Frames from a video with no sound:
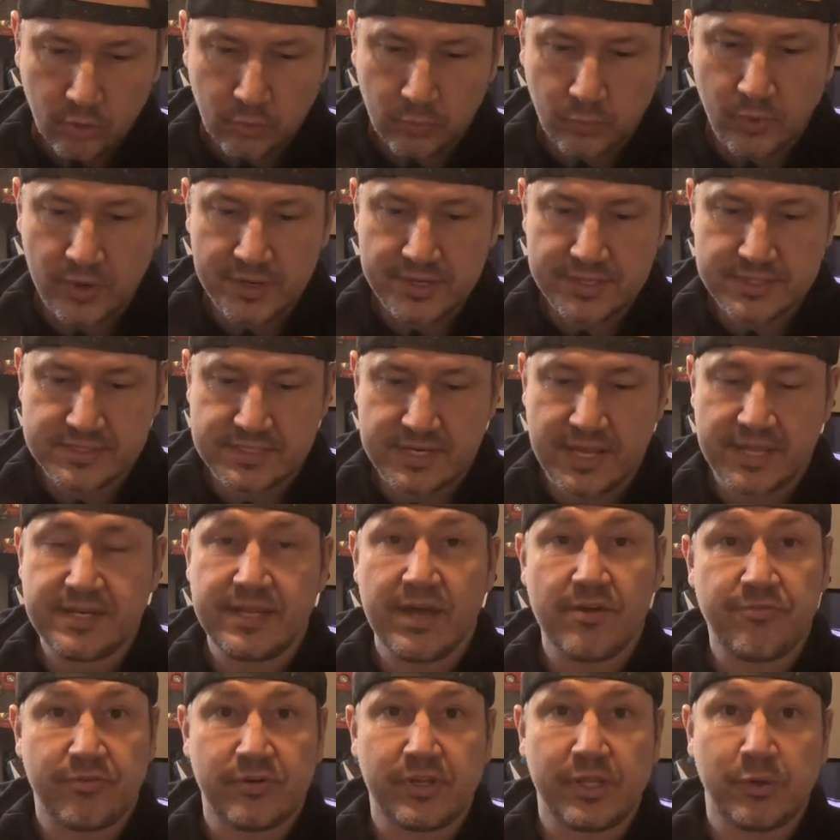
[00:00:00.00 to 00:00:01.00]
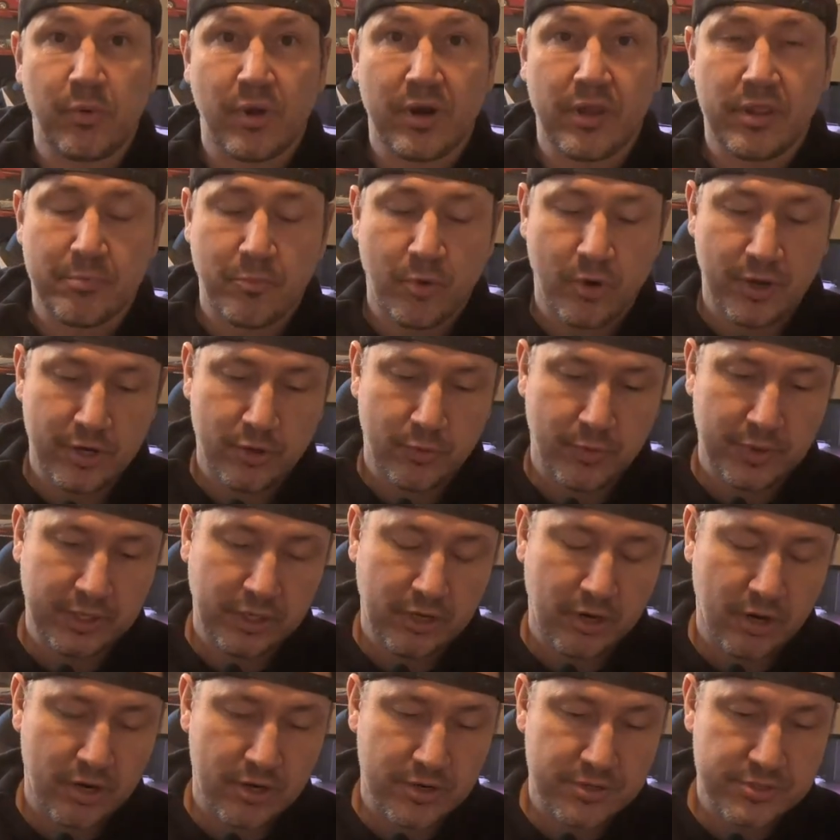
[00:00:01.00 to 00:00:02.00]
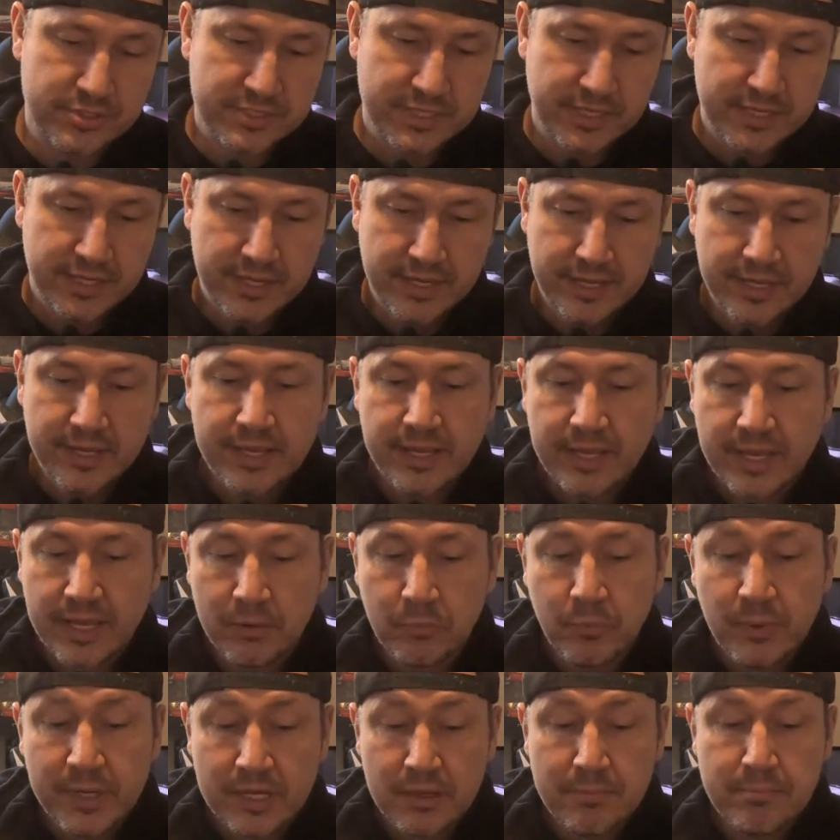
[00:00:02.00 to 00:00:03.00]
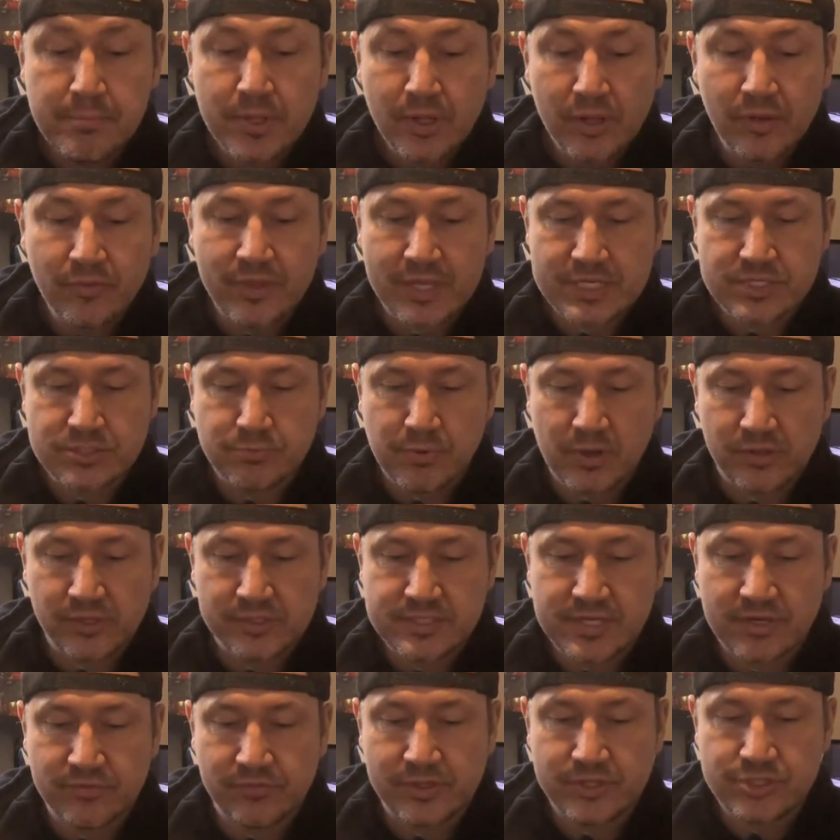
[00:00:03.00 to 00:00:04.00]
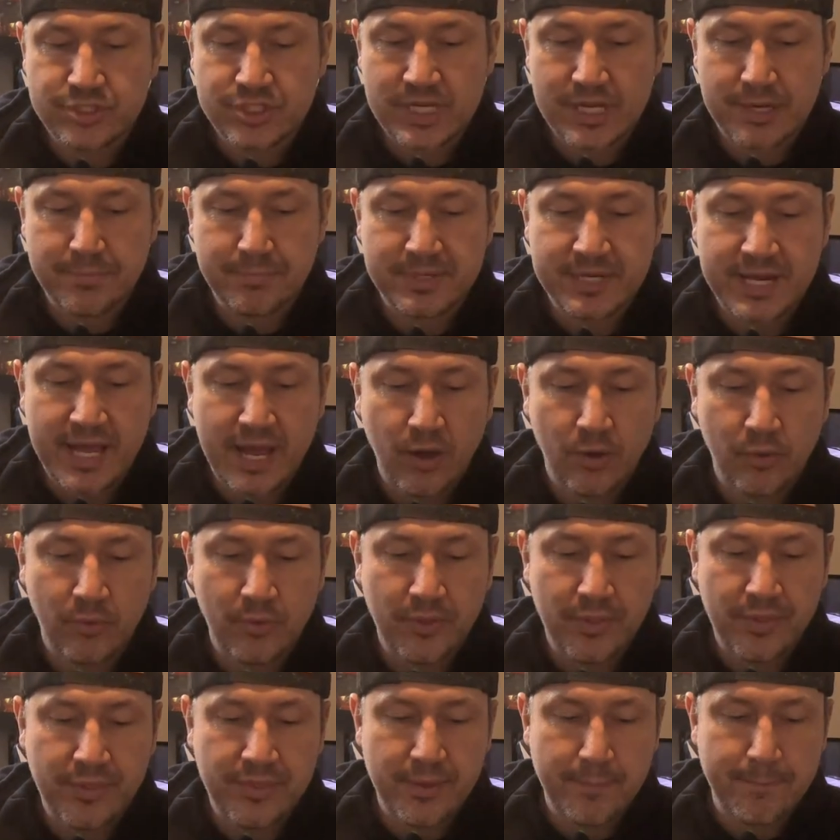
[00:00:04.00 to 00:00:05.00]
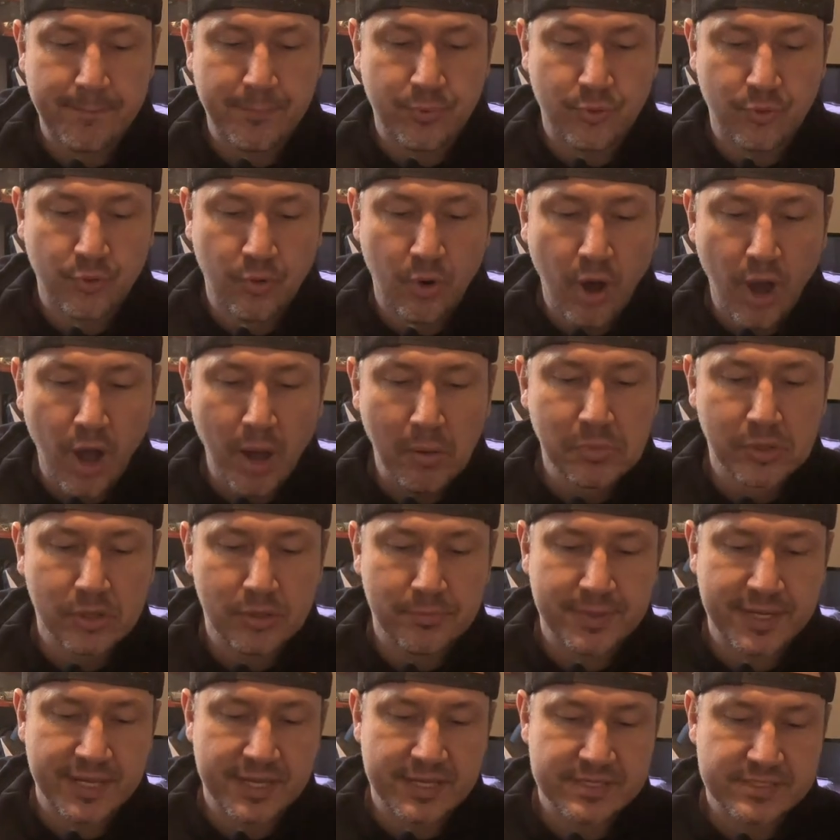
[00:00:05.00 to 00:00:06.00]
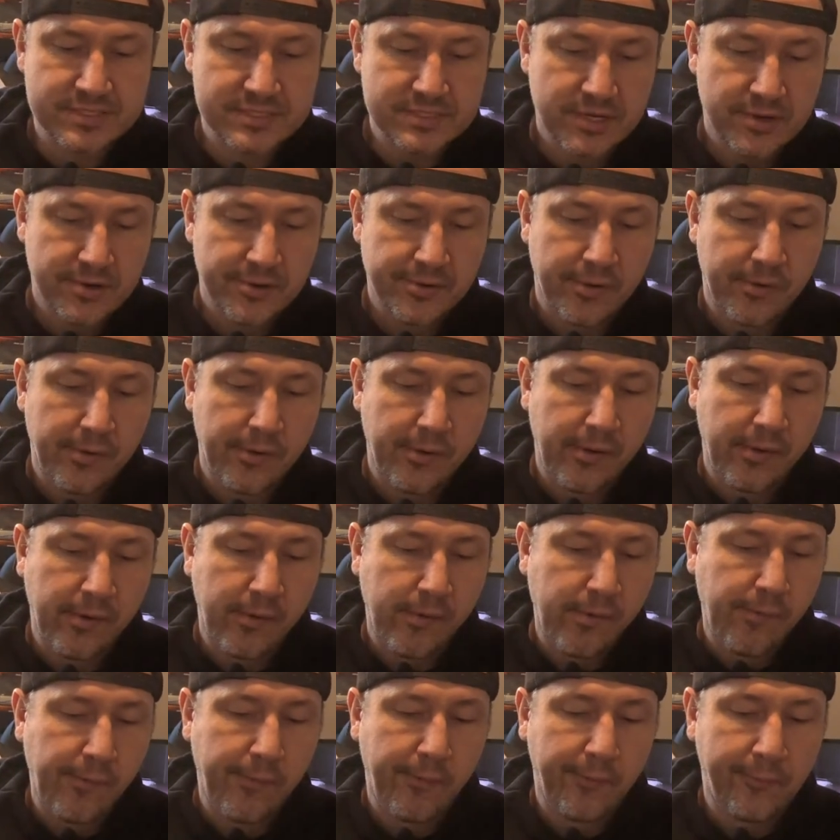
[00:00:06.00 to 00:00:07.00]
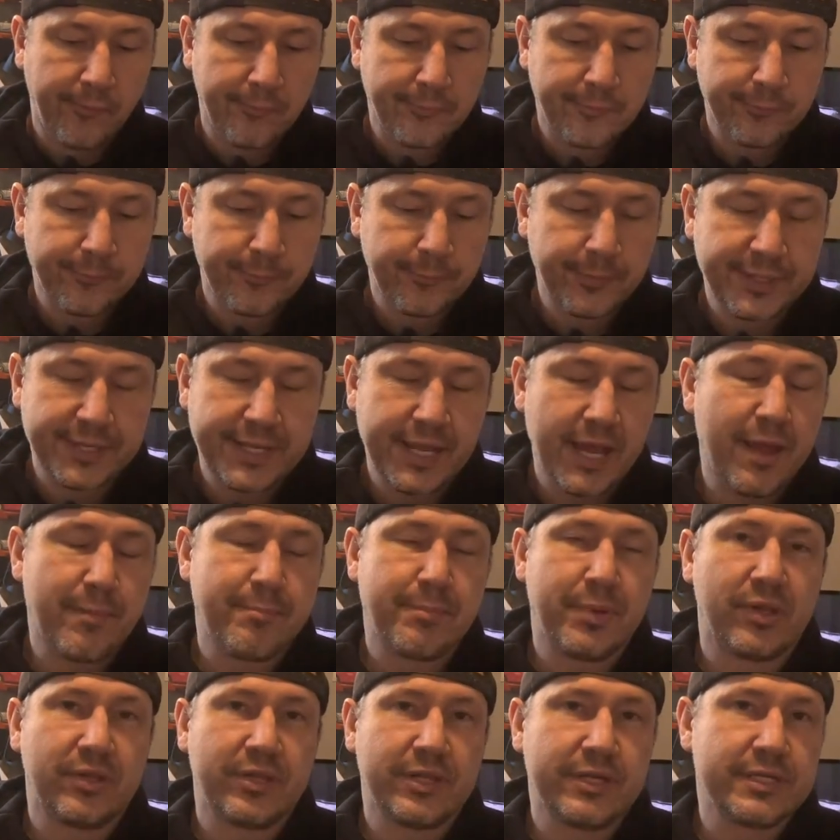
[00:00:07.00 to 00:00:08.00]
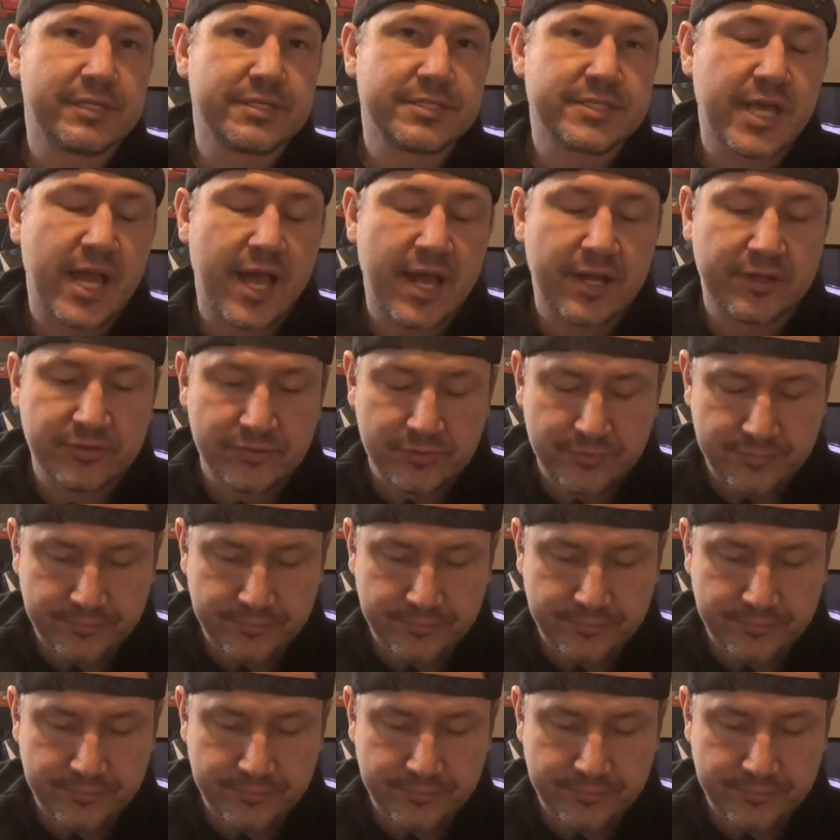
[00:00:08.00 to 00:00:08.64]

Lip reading: was definitely one of the more known cars. And we can build this relatively cheap. Now, the problem is we can't build it exact.